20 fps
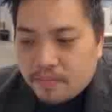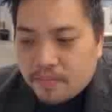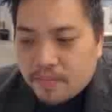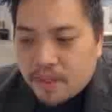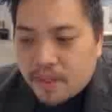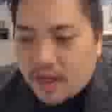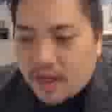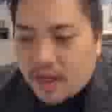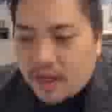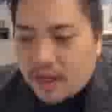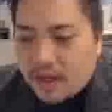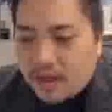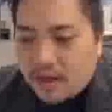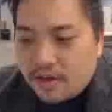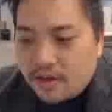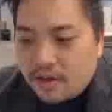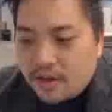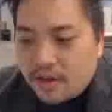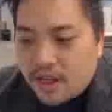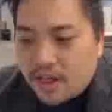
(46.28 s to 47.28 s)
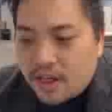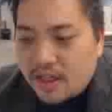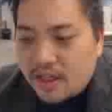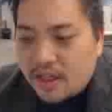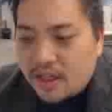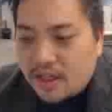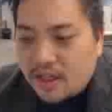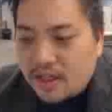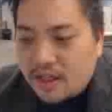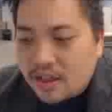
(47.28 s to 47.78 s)
And you'll get
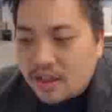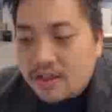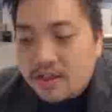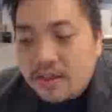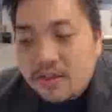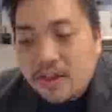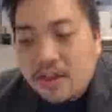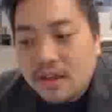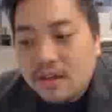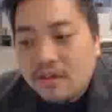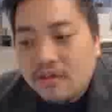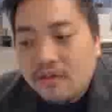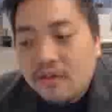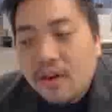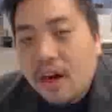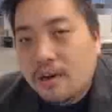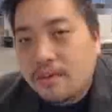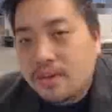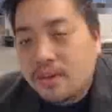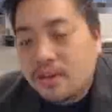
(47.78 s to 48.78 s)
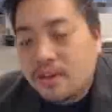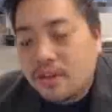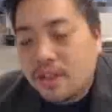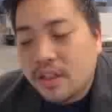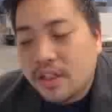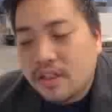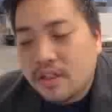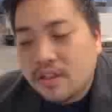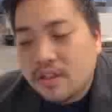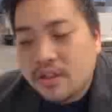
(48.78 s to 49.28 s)
a list of optional
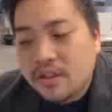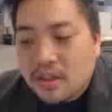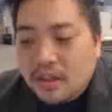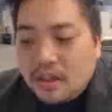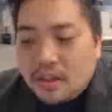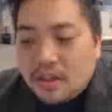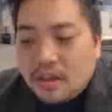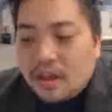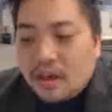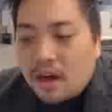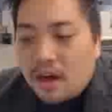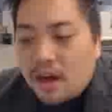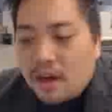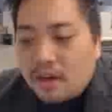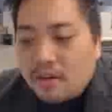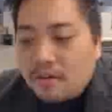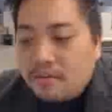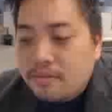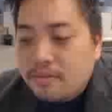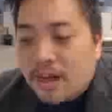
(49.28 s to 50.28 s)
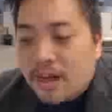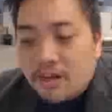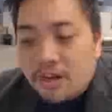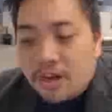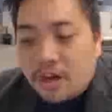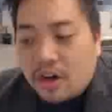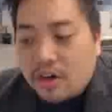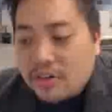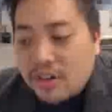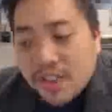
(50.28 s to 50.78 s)
links. Download
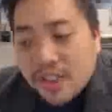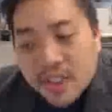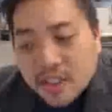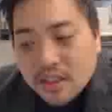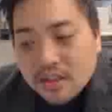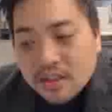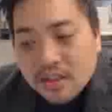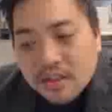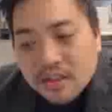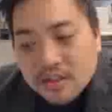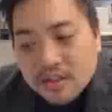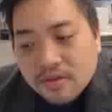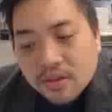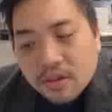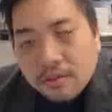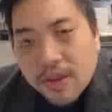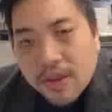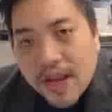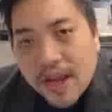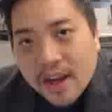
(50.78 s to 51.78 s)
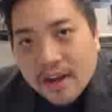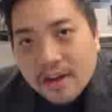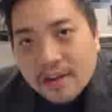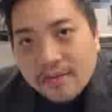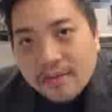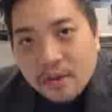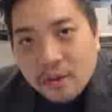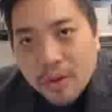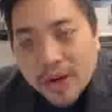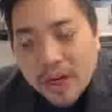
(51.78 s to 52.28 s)
R for Linux, for Mac,
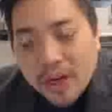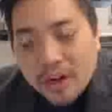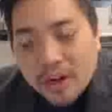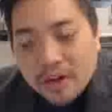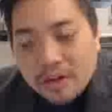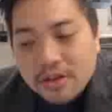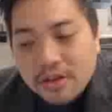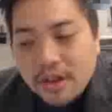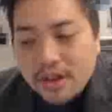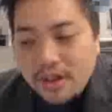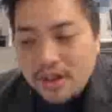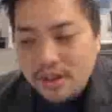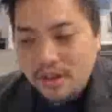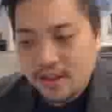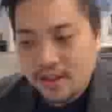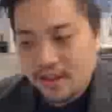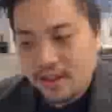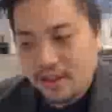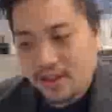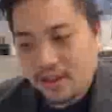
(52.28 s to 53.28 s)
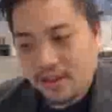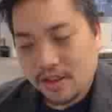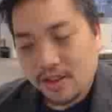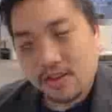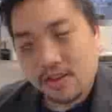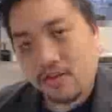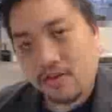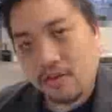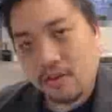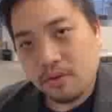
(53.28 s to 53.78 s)
for Windows. This
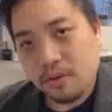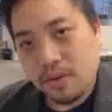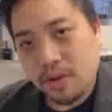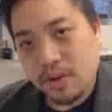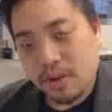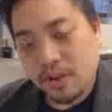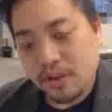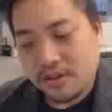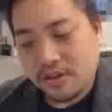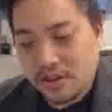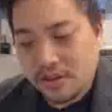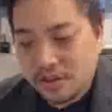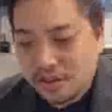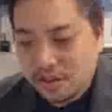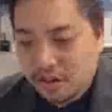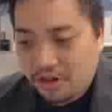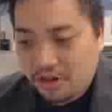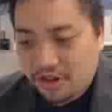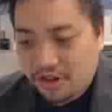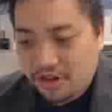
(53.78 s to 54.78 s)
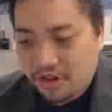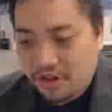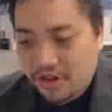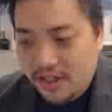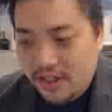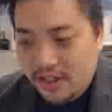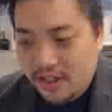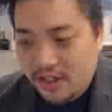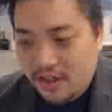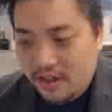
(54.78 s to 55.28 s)
is for Windows, so let's go ahead and
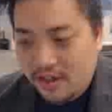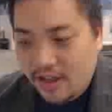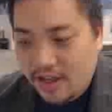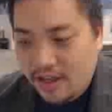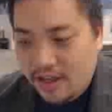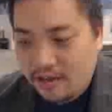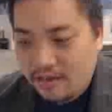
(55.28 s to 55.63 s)
click on that.